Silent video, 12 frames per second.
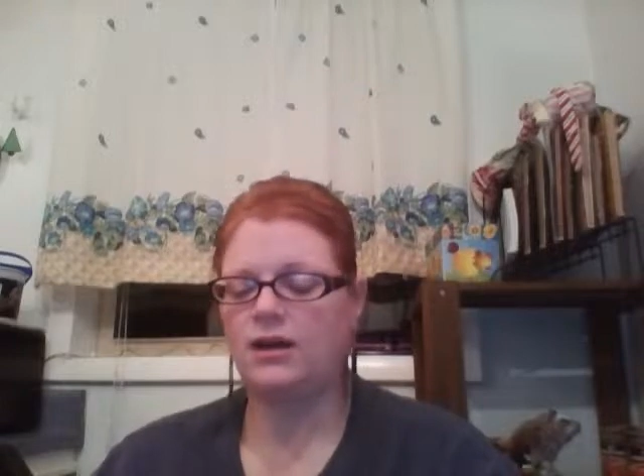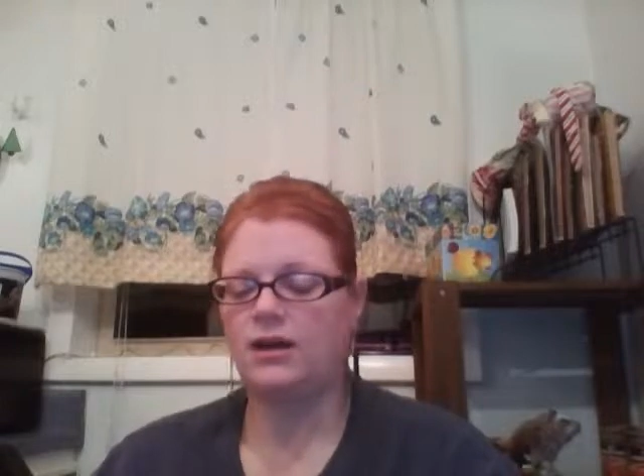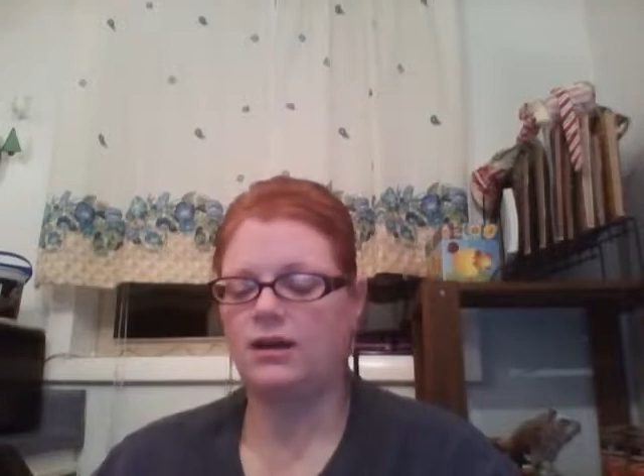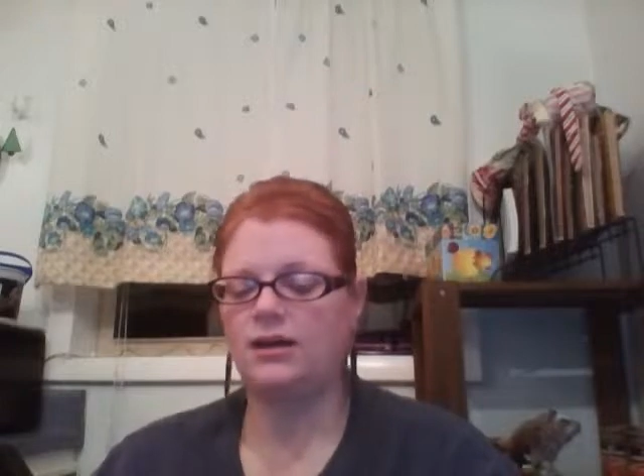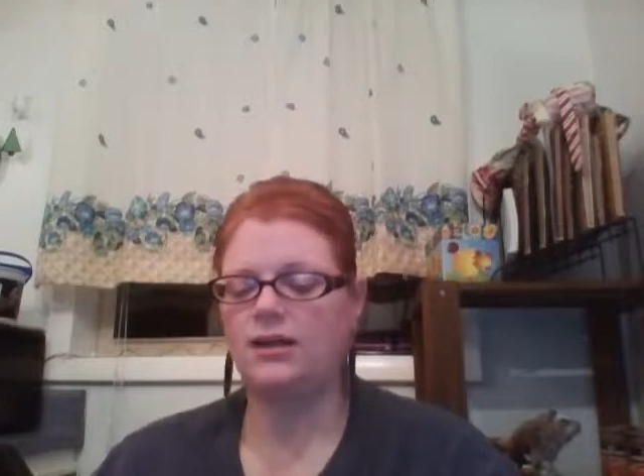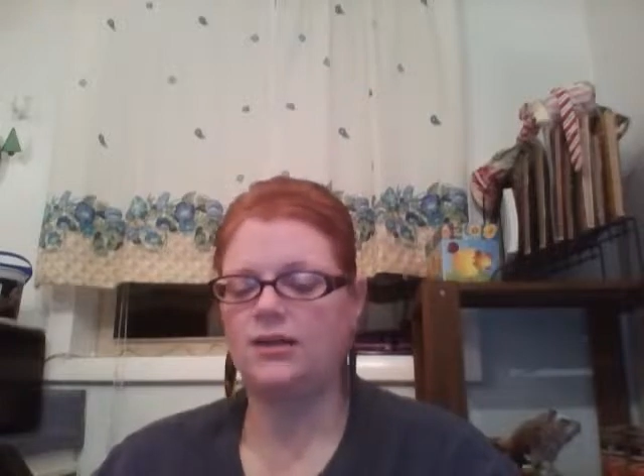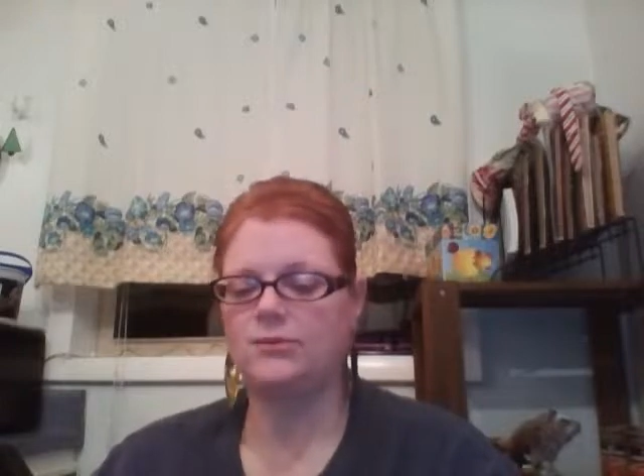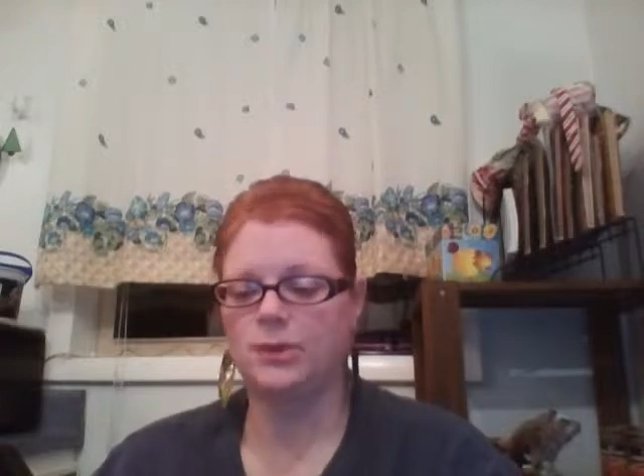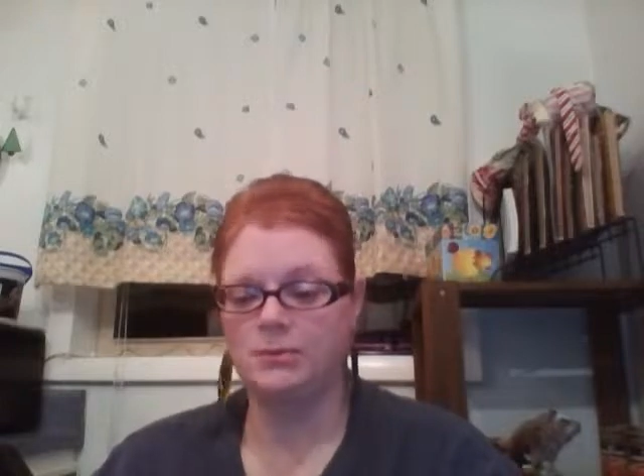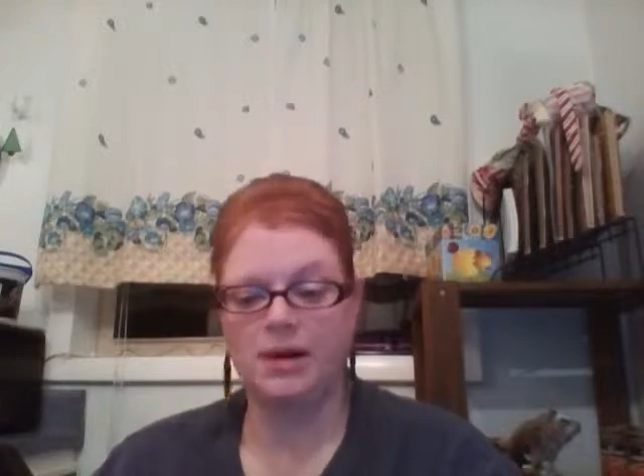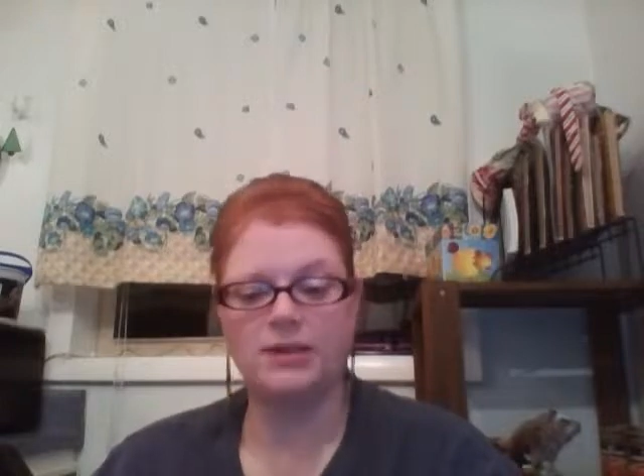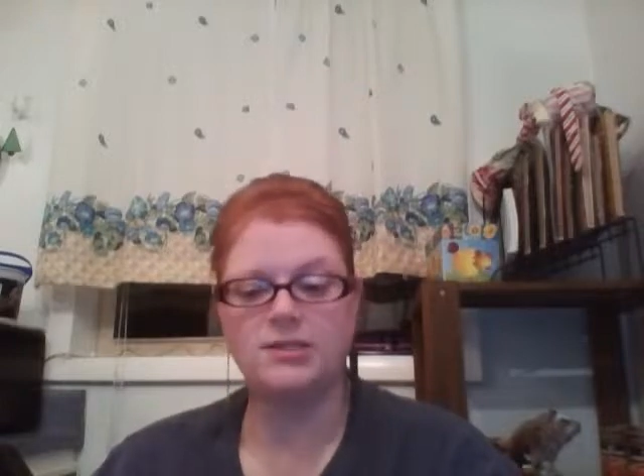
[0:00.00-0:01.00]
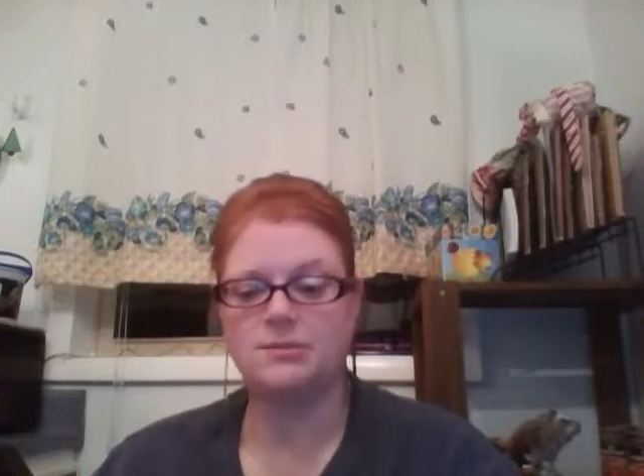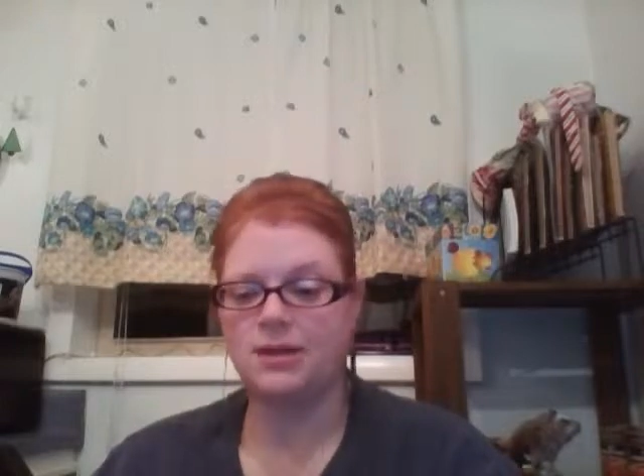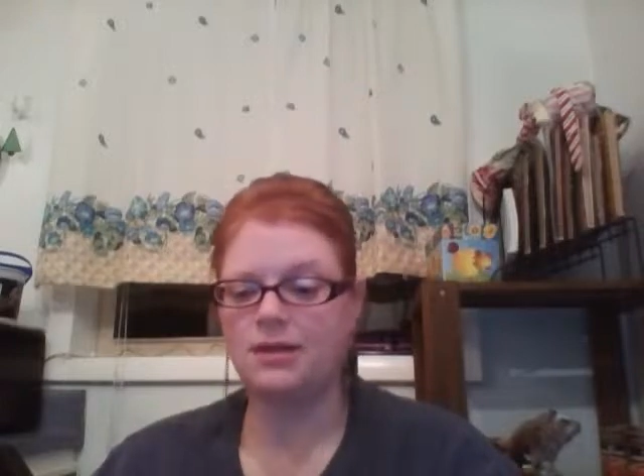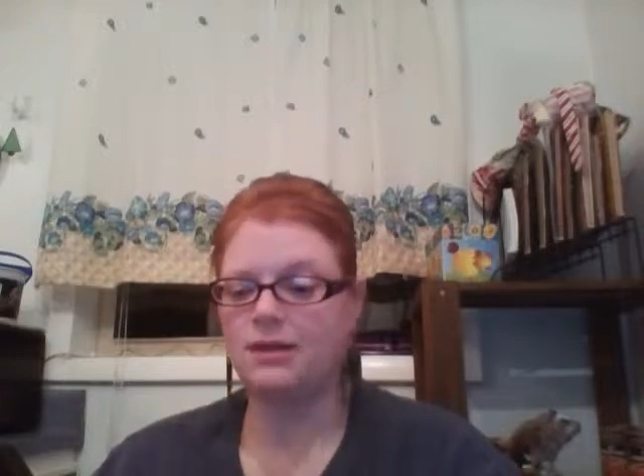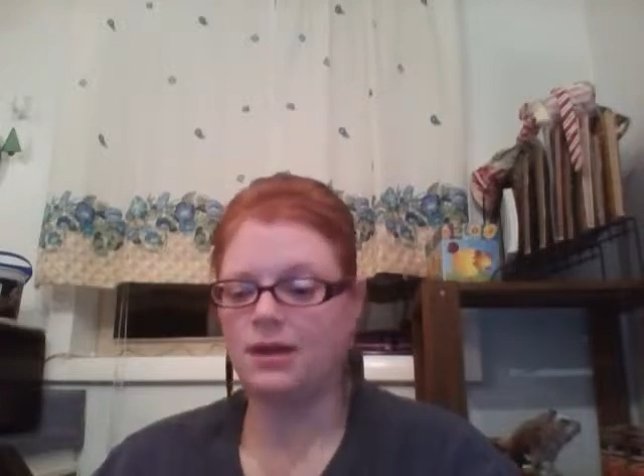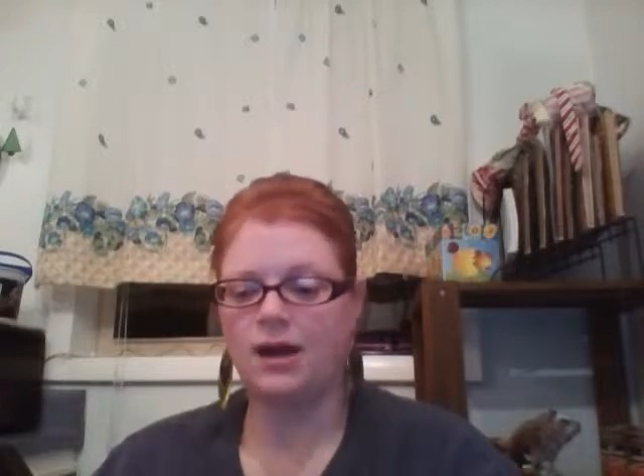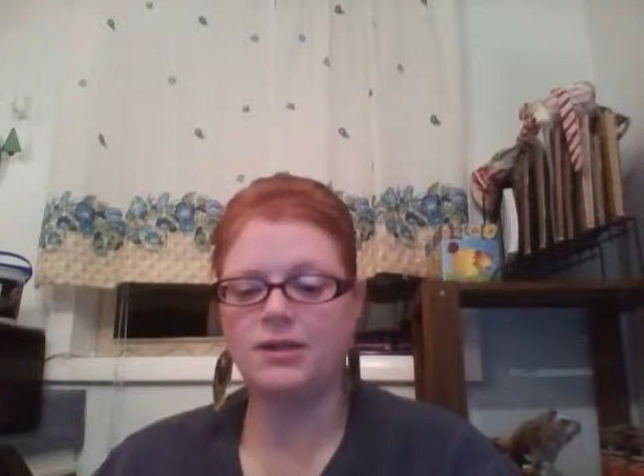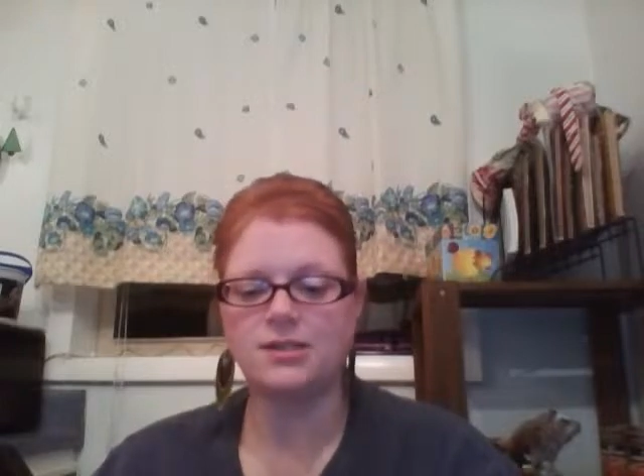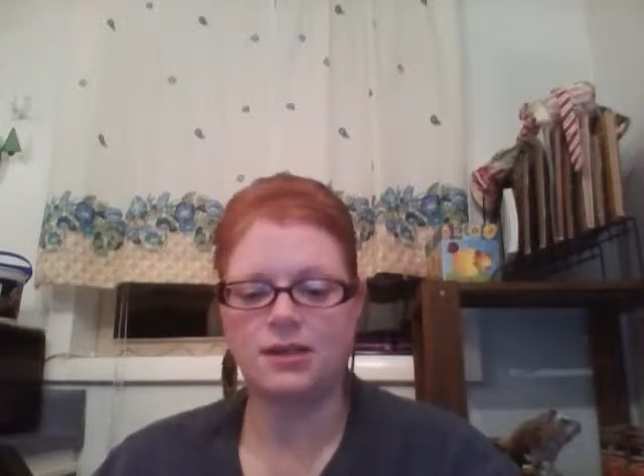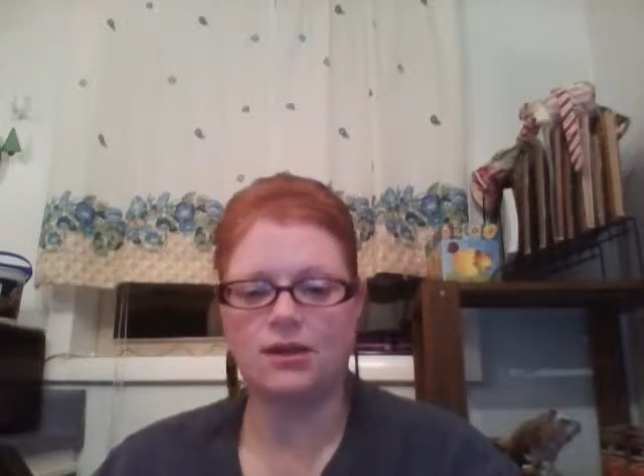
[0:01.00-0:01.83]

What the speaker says: It reminds me a lot